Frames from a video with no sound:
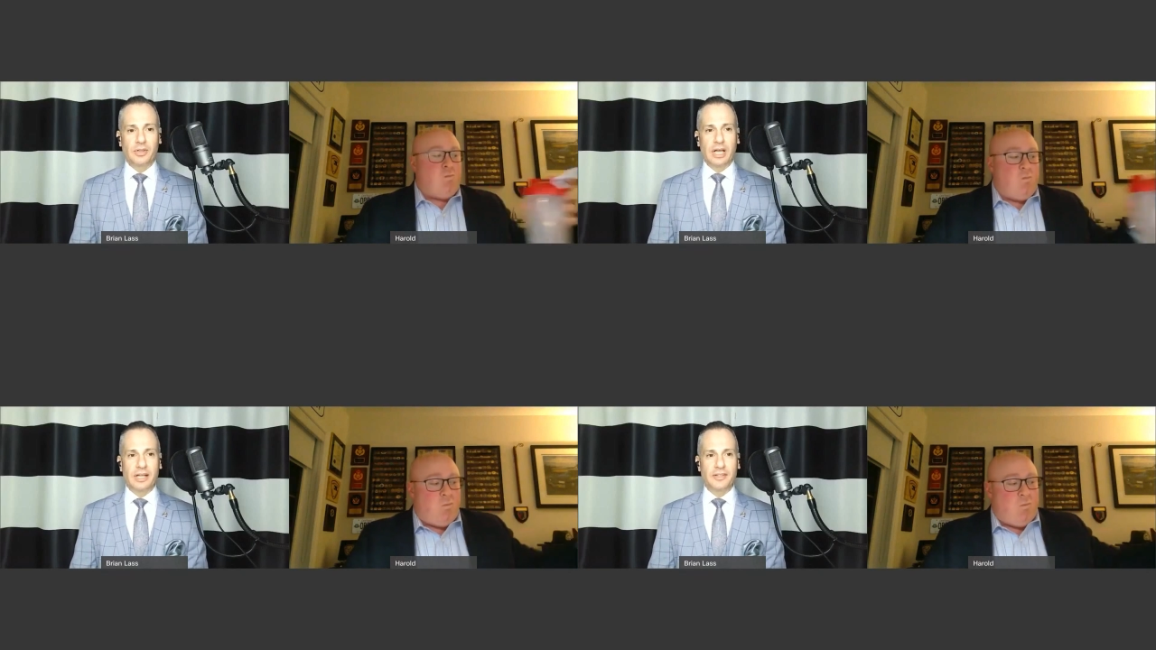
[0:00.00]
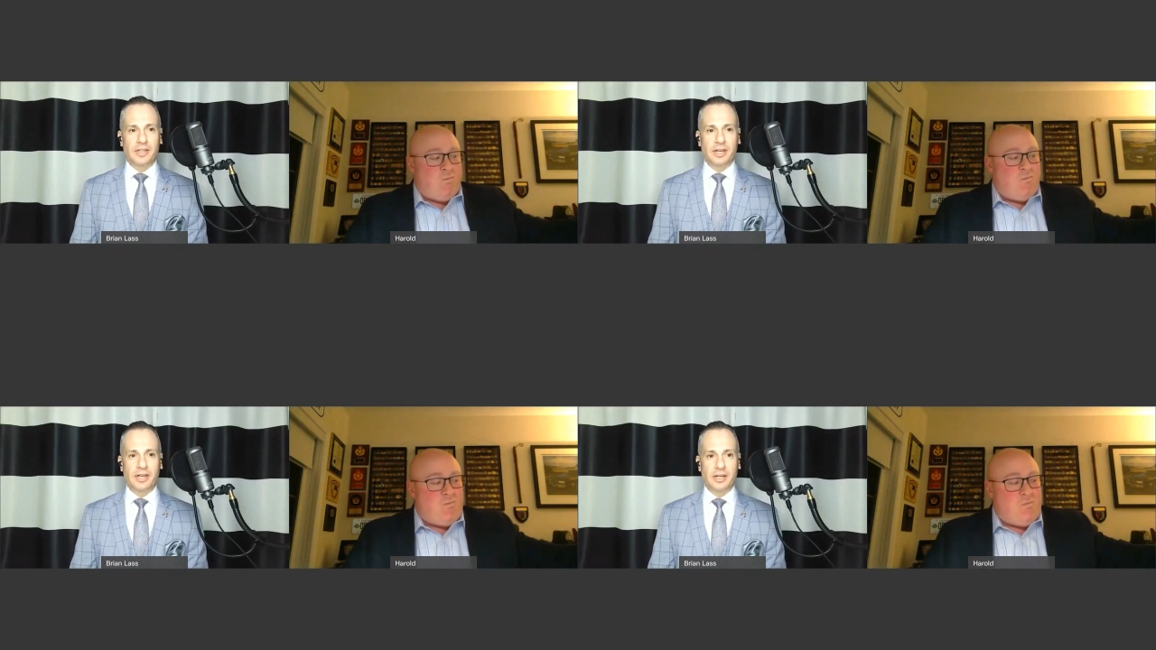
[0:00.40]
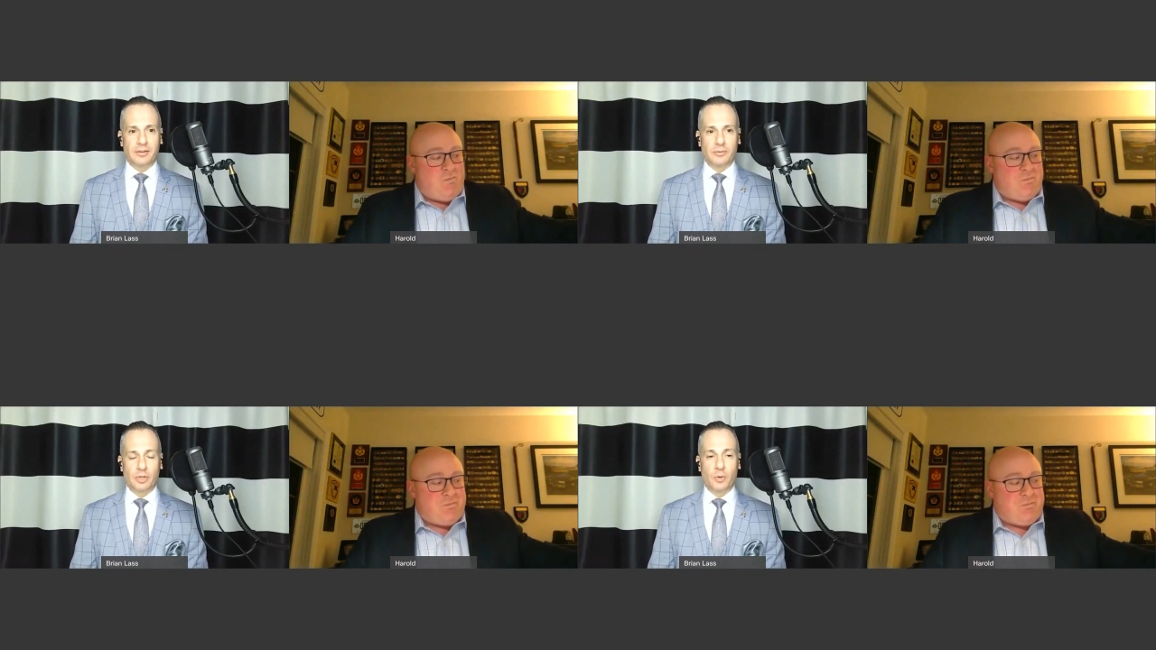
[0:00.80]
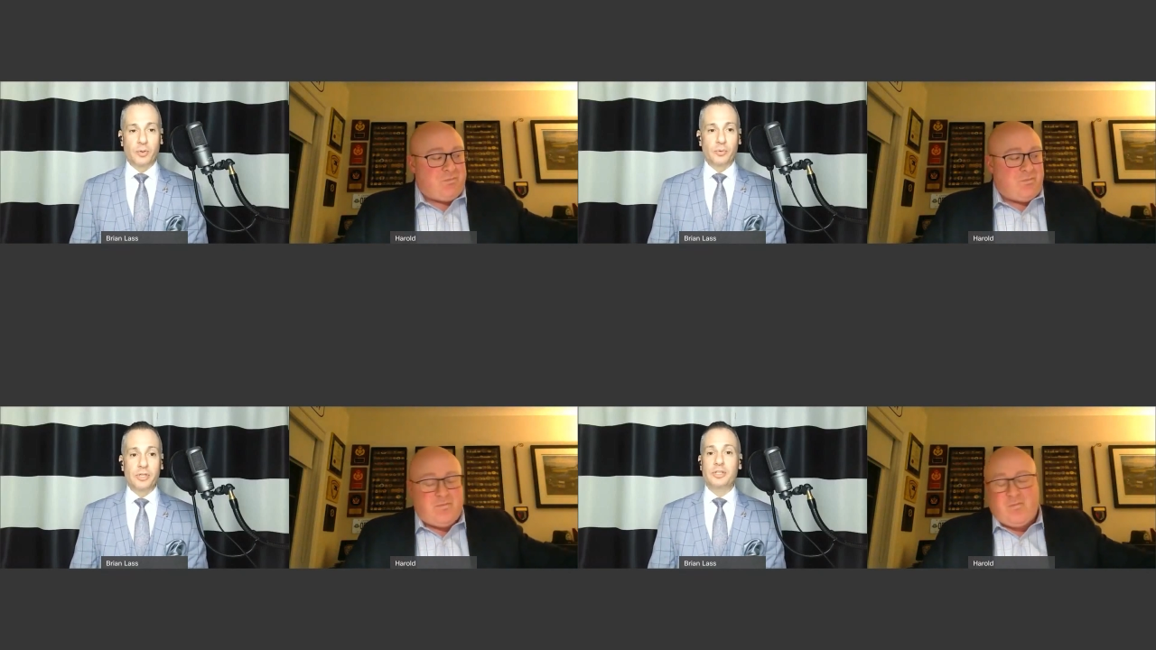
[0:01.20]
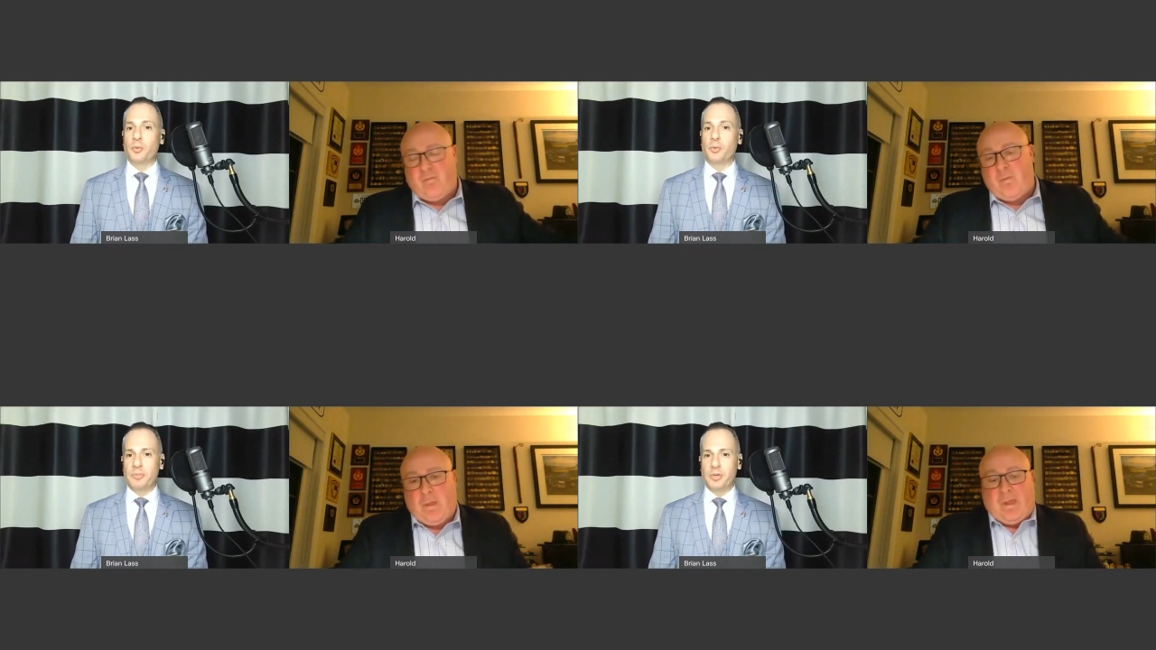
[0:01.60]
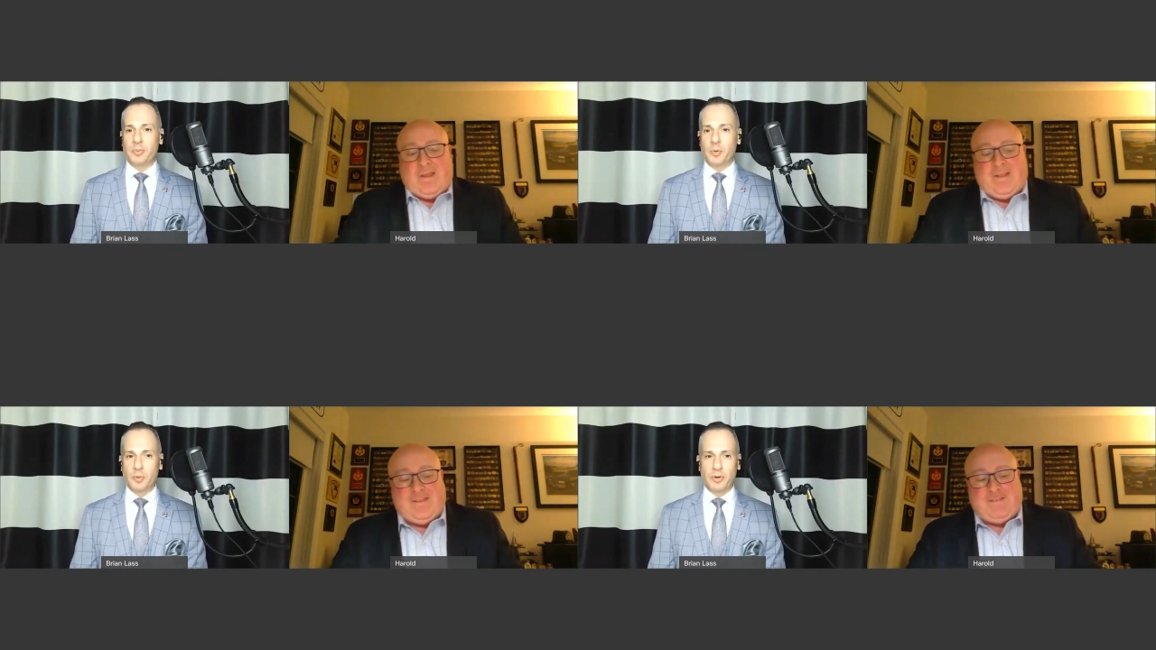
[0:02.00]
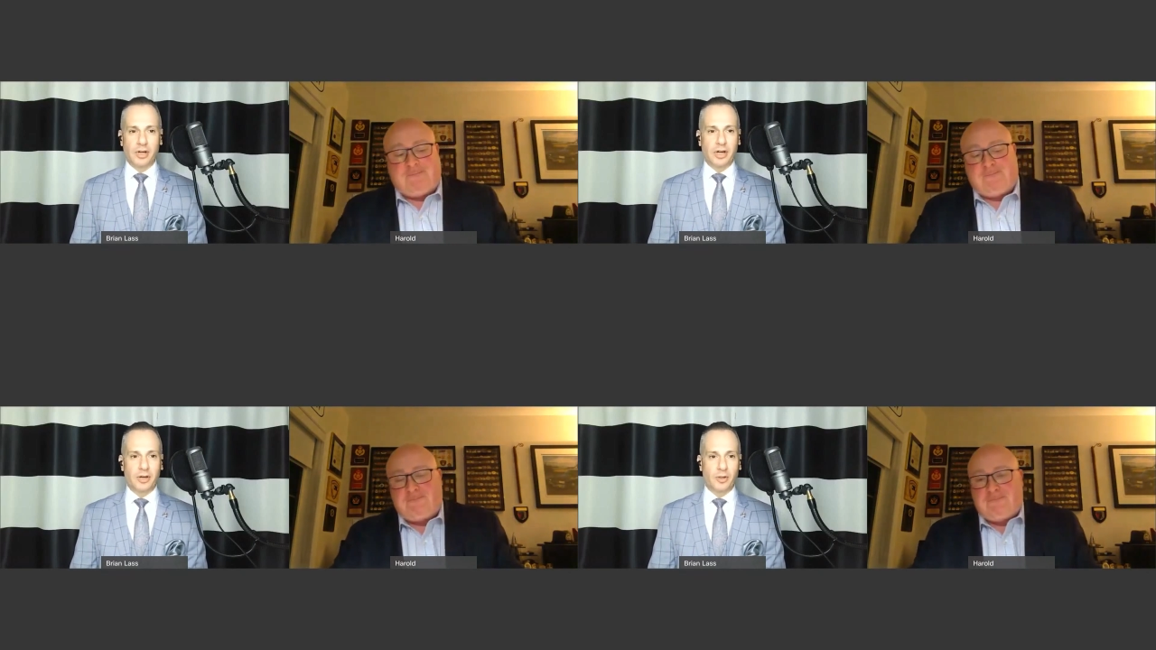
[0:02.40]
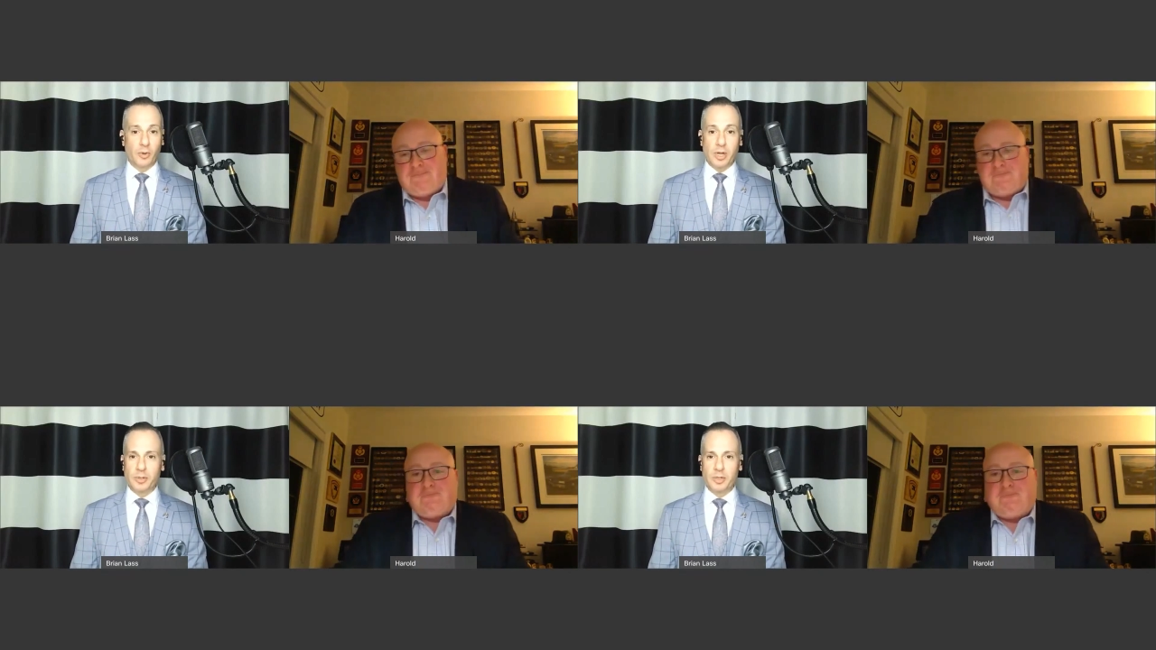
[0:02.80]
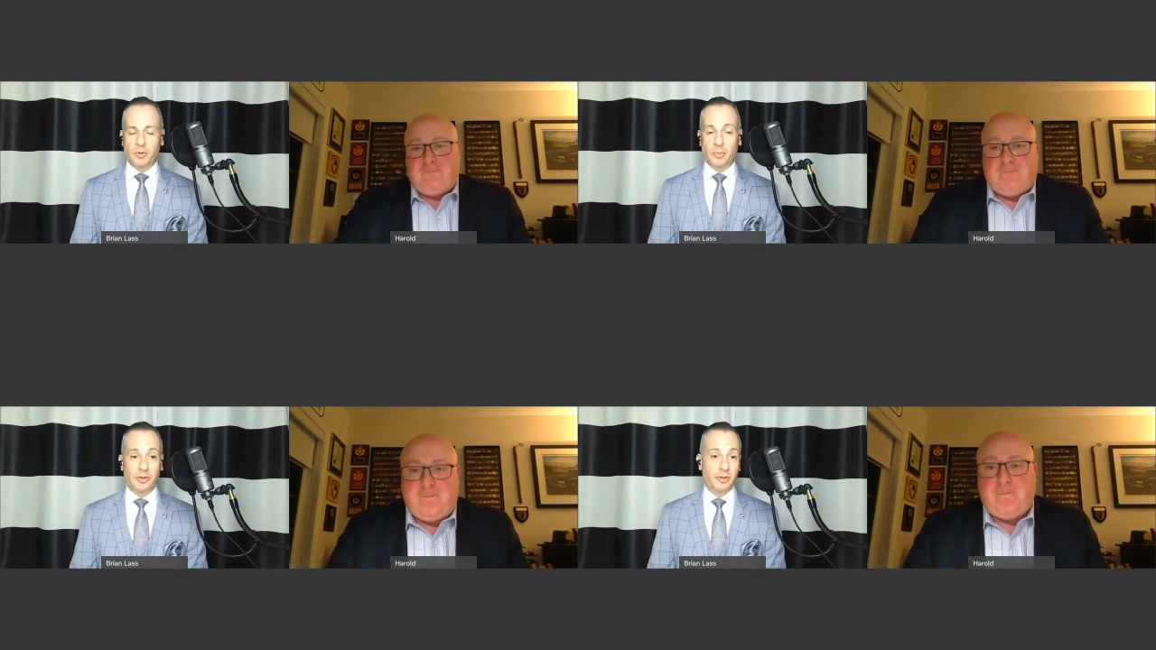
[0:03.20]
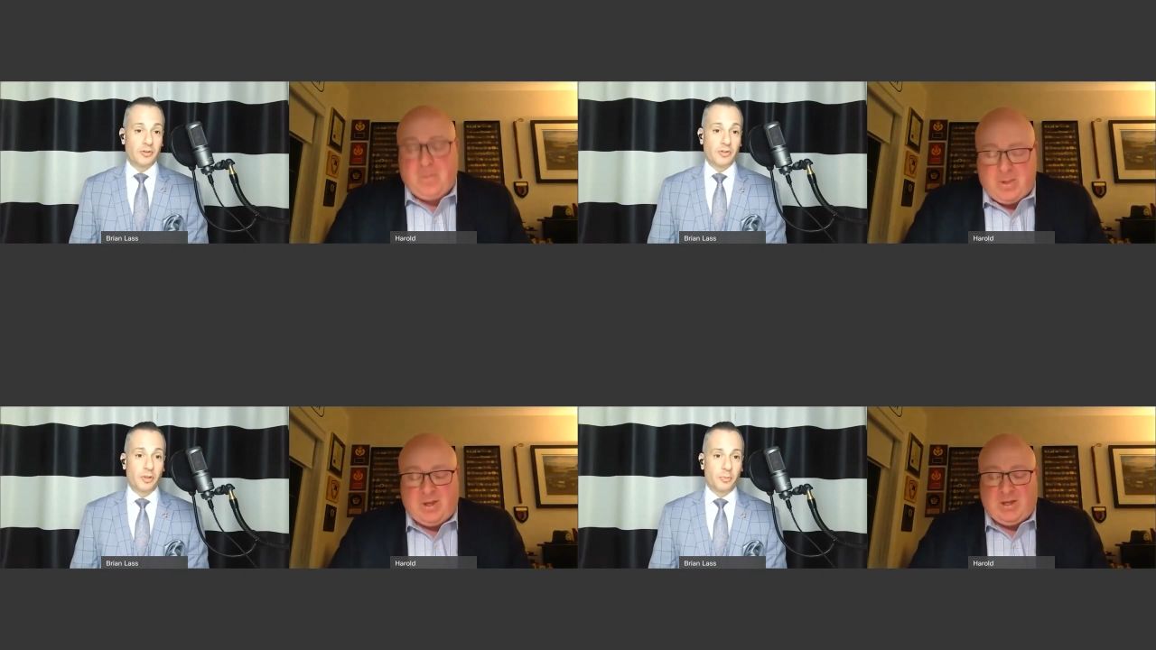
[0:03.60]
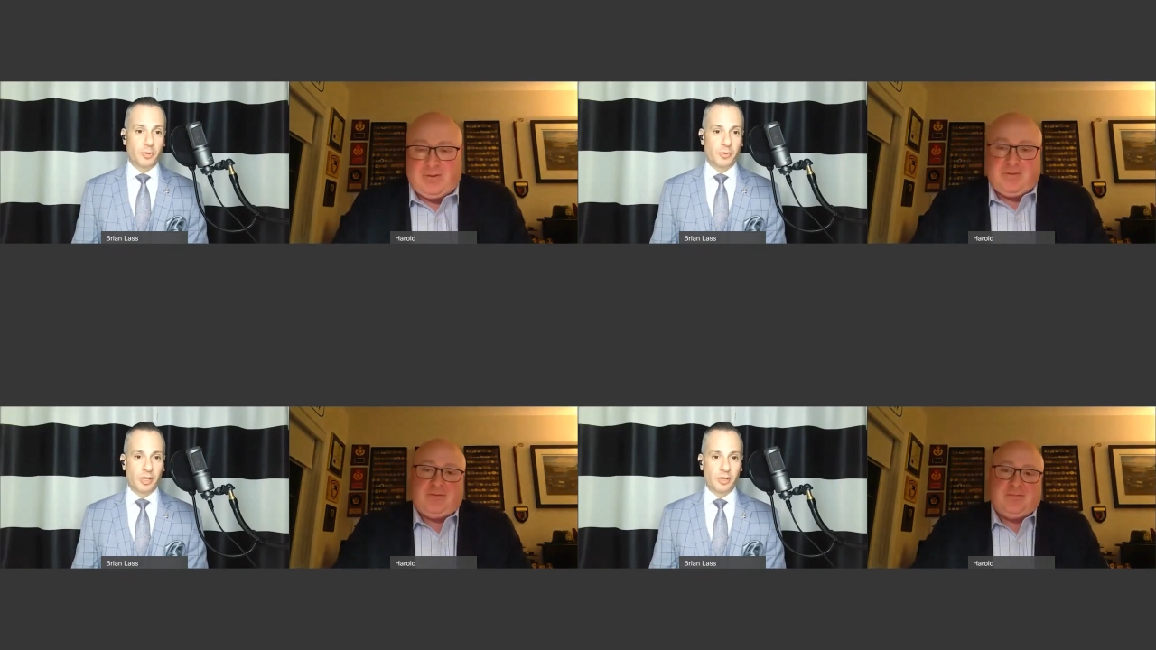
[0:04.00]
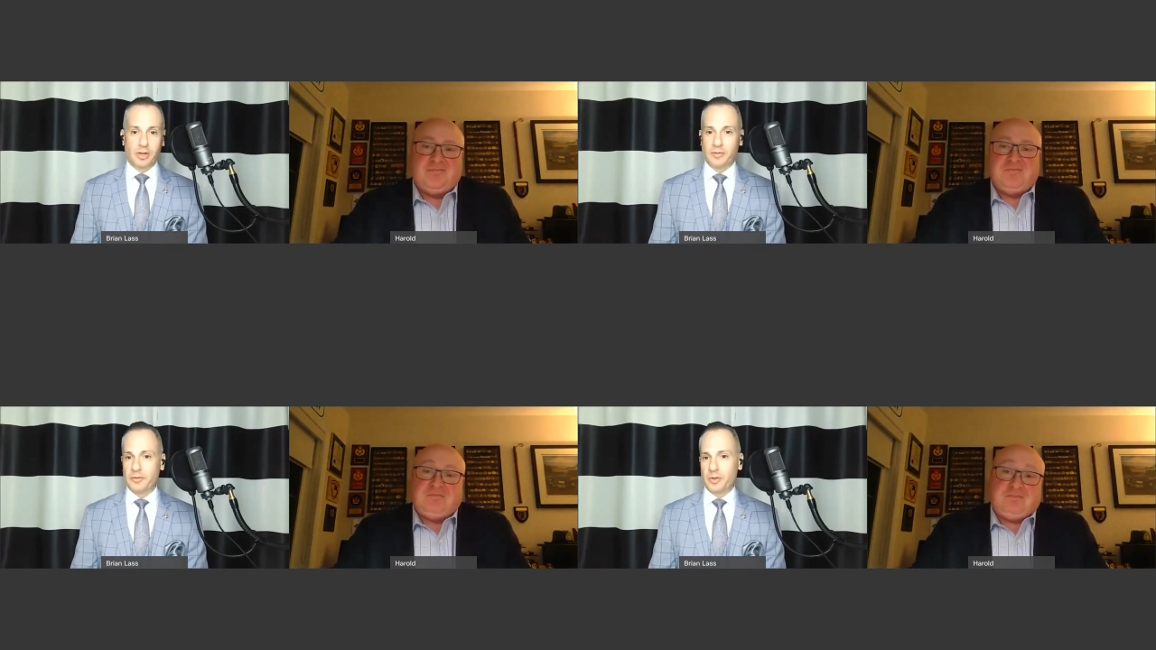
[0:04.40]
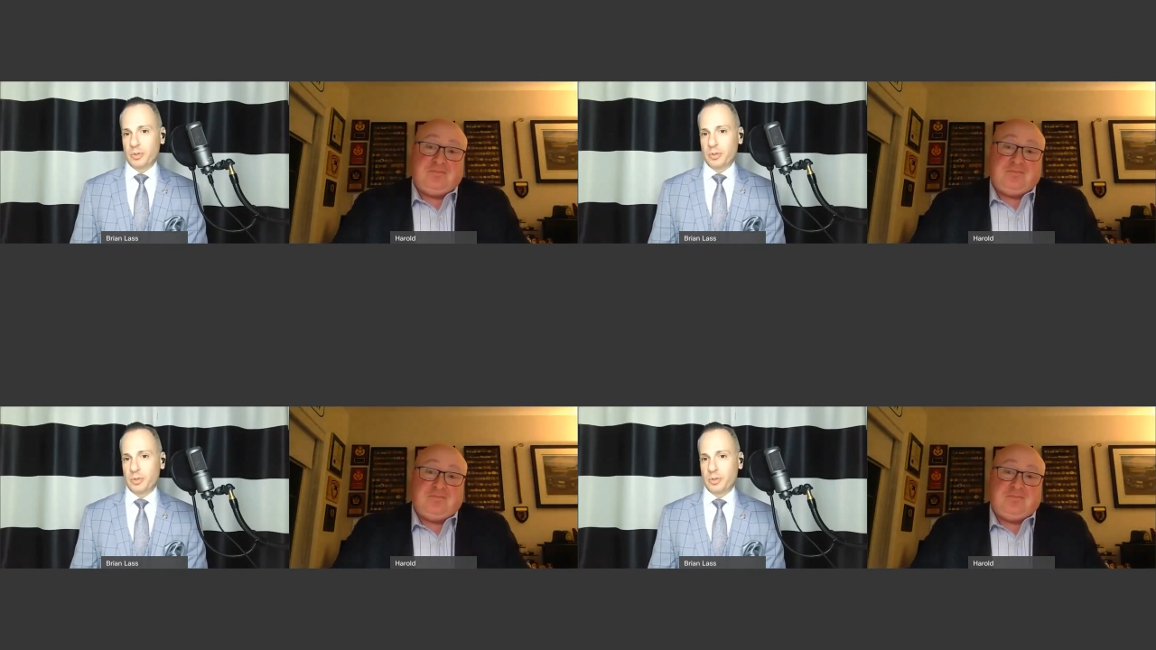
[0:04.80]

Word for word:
Speaker 1: a lot uh, you know we, we need the right people we want to hire the right people but then there's other people that of